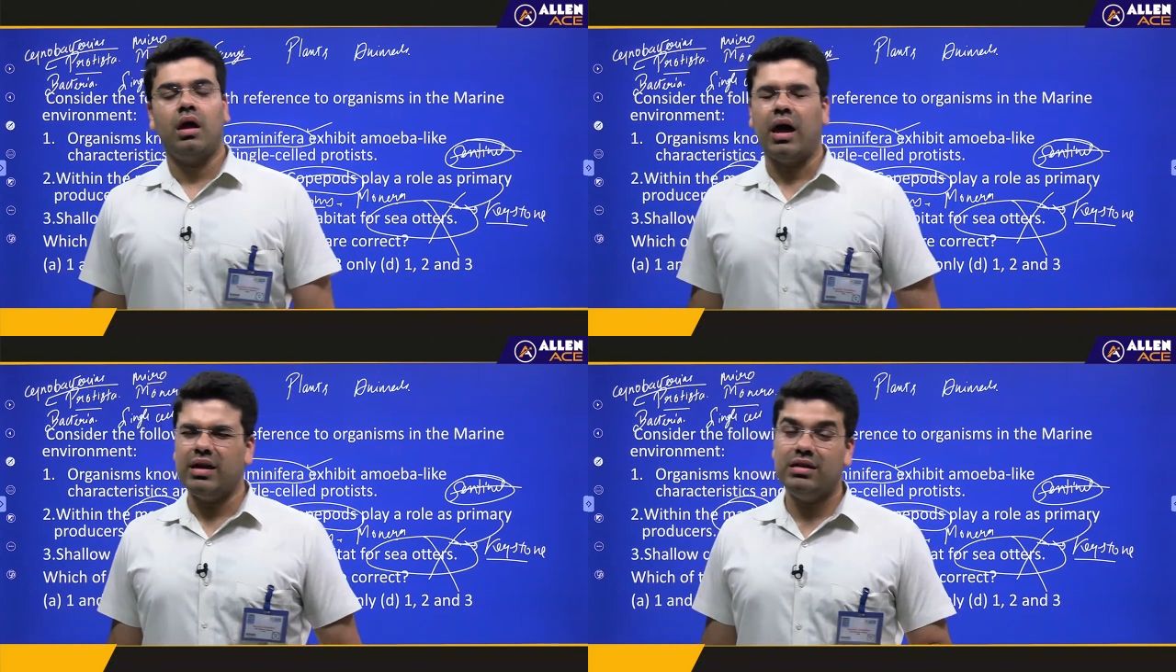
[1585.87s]

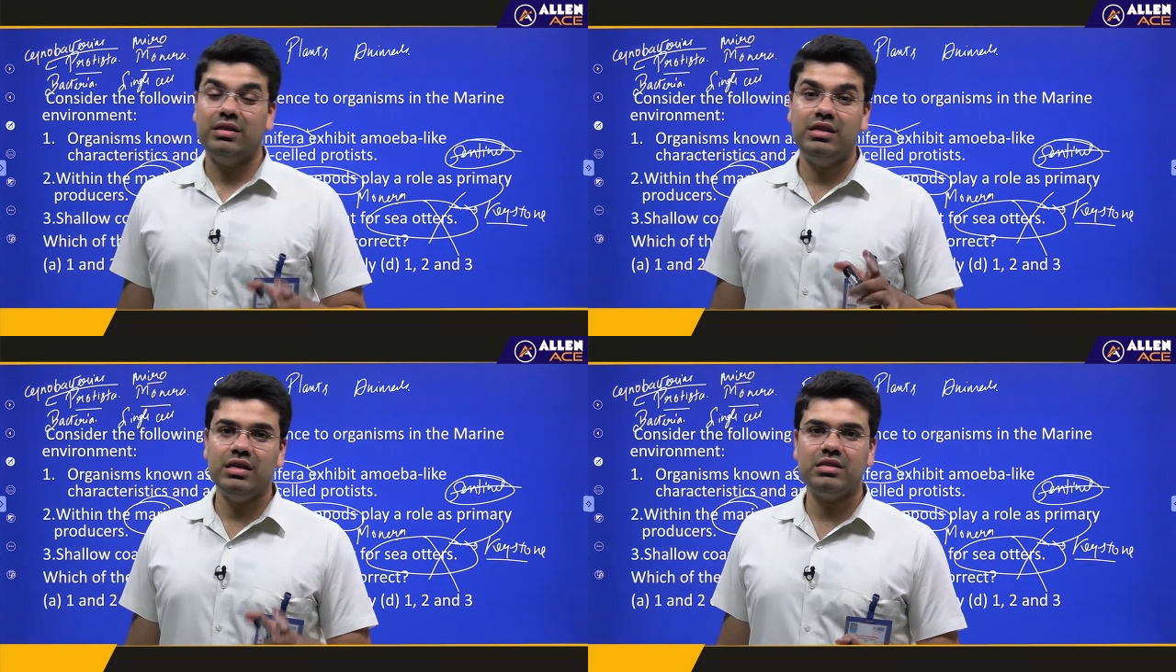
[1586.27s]

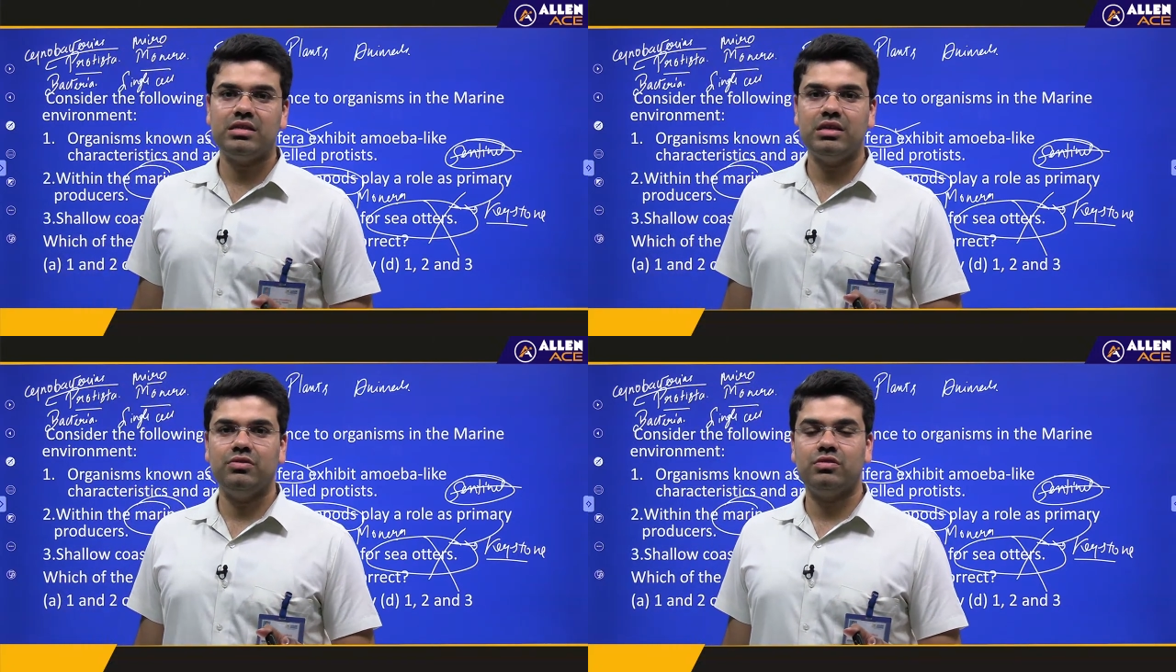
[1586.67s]
and these
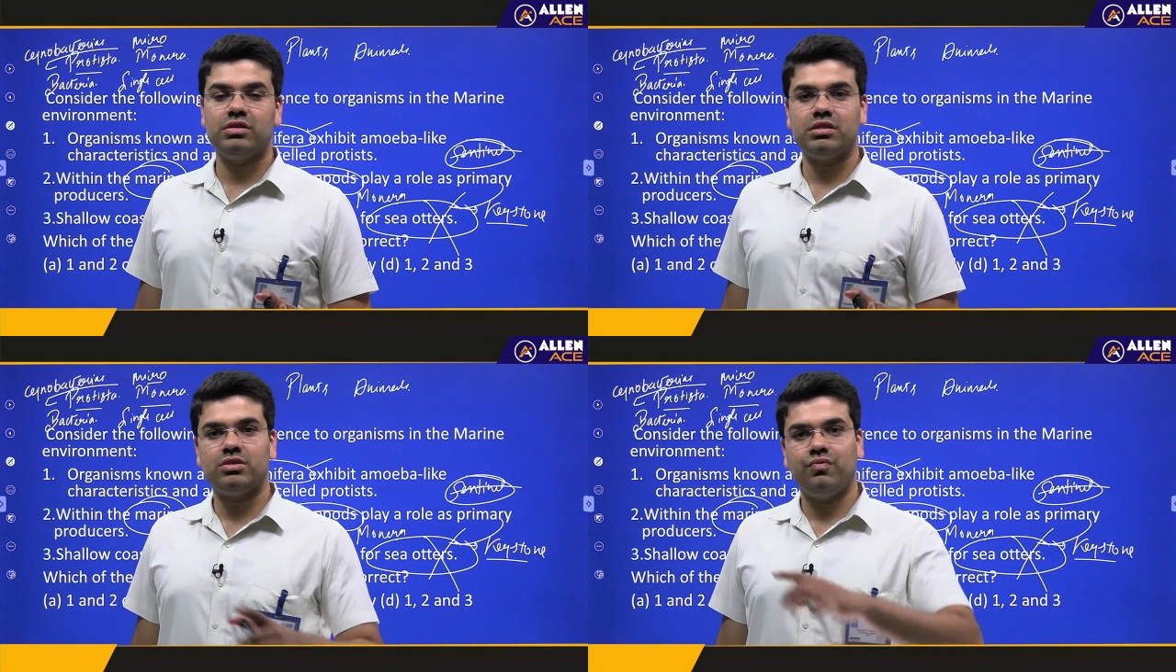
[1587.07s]
sea
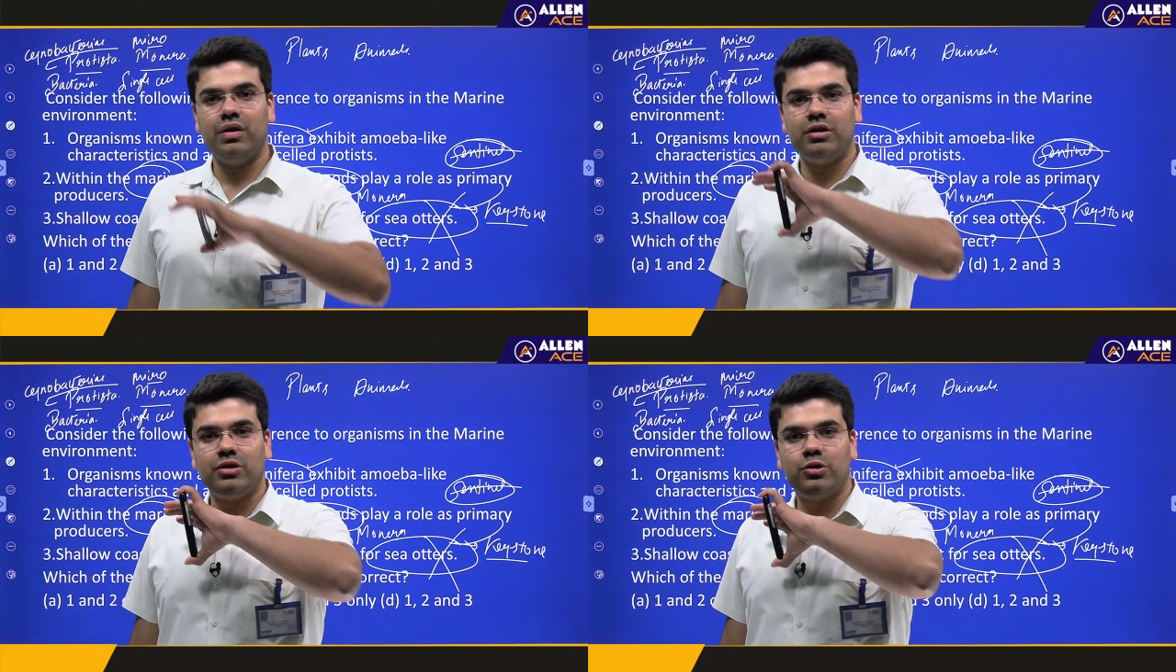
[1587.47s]
urchins will